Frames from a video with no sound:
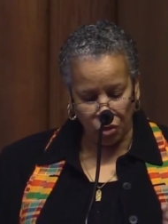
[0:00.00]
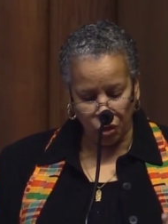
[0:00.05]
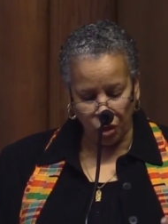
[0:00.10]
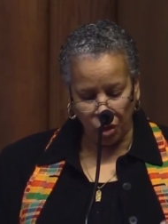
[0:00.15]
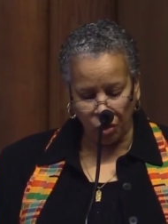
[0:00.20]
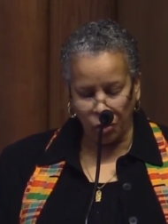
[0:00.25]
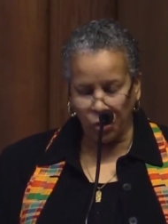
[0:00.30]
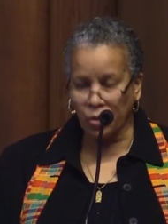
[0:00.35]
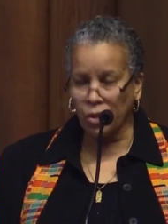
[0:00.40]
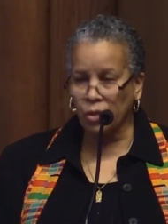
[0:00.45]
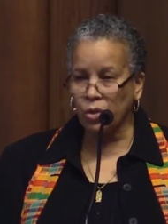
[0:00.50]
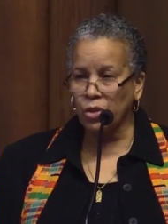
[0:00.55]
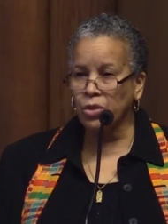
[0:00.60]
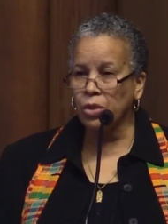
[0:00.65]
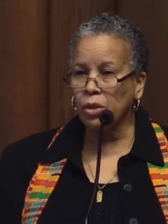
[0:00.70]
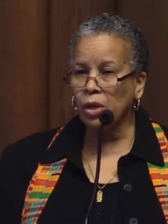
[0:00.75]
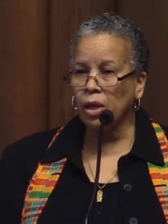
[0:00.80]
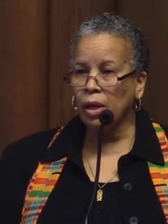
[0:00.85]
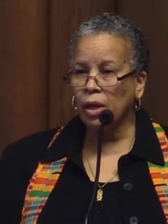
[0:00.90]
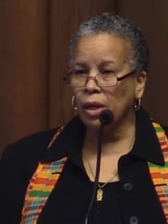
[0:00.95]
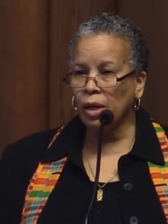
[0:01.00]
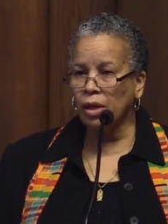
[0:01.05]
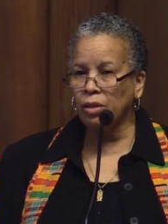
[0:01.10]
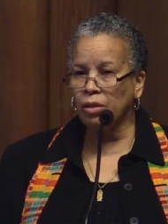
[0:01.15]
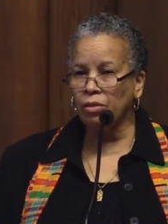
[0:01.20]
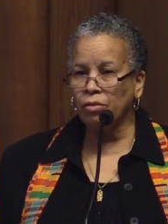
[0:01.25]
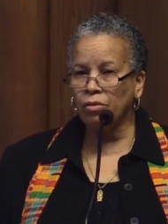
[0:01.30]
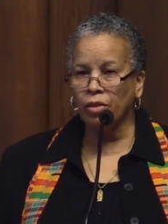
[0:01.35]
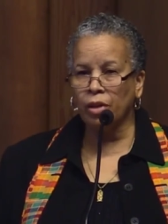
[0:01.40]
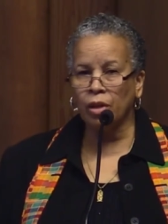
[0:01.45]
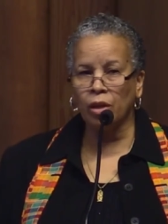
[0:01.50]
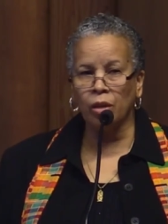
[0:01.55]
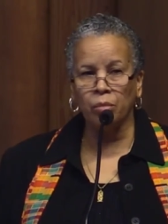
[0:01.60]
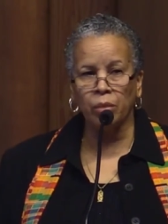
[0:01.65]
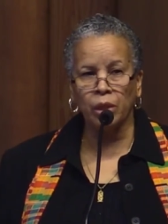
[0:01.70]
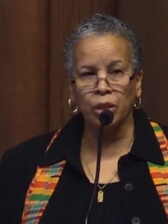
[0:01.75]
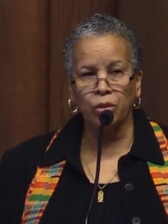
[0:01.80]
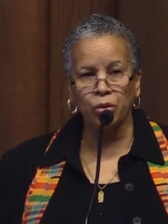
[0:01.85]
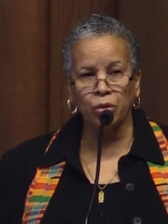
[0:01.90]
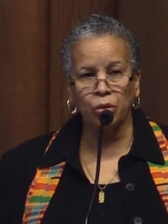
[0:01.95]
justice, and
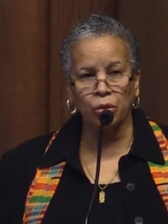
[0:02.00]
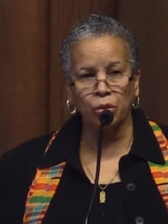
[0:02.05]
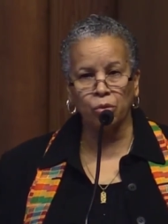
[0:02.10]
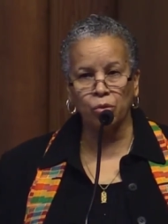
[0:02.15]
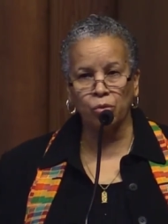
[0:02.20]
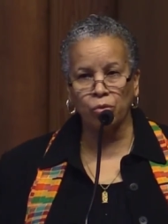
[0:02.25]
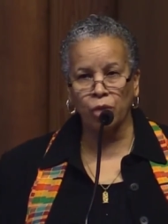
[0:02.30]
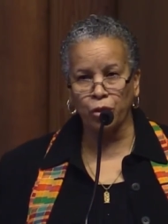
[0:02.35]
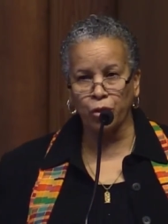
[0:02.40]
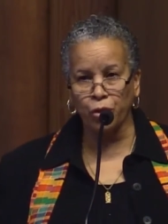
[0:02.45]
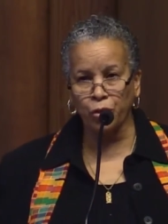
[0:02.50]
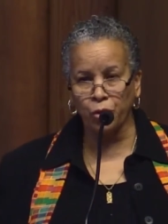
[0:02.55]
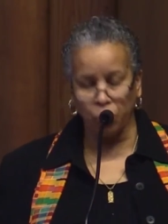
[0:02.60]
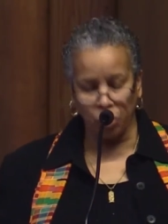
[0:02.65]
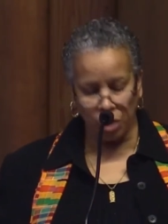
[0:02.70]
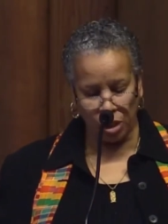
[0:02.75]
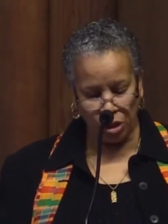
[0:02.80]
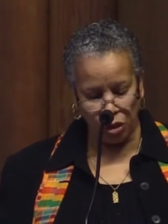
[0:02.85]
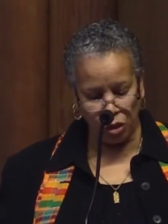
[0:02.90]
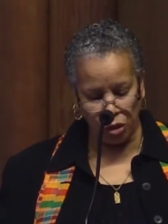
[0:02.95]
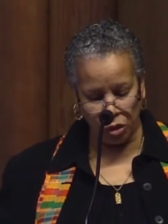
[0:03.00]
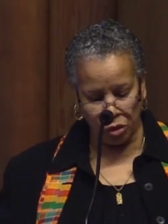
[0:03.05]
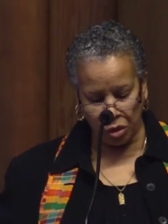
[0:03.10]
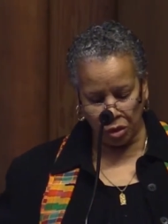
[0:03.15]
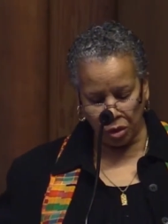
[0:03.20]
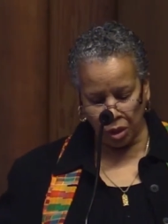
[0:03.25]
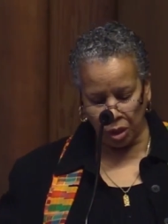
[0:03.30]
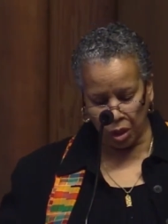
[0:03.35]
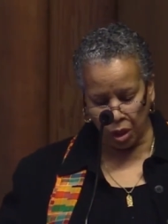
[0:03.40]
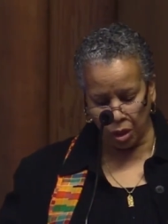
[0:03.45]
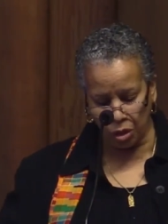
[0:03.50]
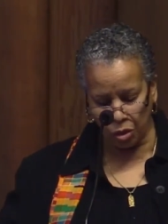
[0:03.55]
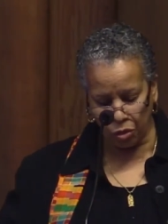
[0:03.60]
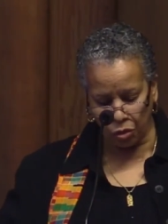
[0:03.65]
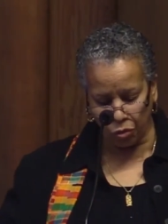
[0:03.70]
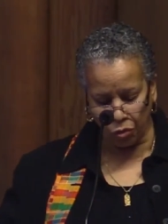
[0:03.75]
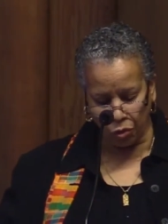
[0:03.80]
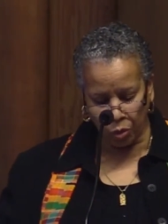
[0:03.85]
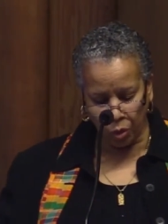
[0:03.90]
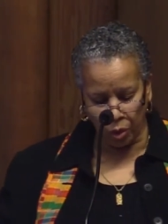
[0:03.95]
environmental restoration,
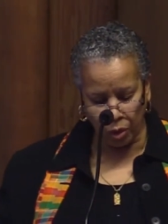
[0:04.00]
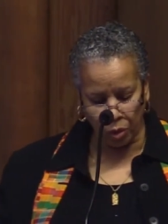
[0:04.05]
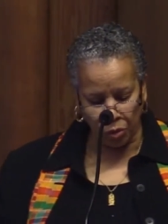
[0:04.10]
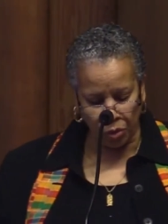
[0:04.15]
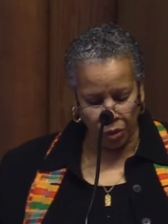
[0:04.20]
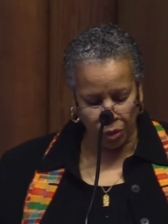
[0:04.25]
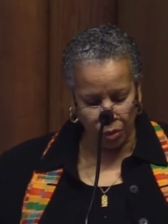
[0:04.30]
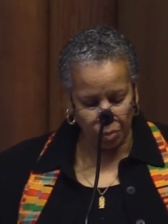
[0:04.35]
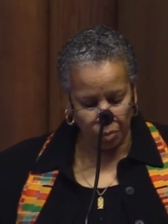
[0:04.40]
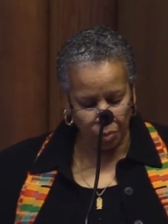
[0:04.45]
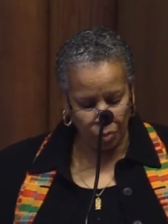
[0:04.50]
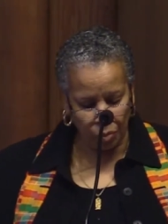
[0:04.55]
end of quote.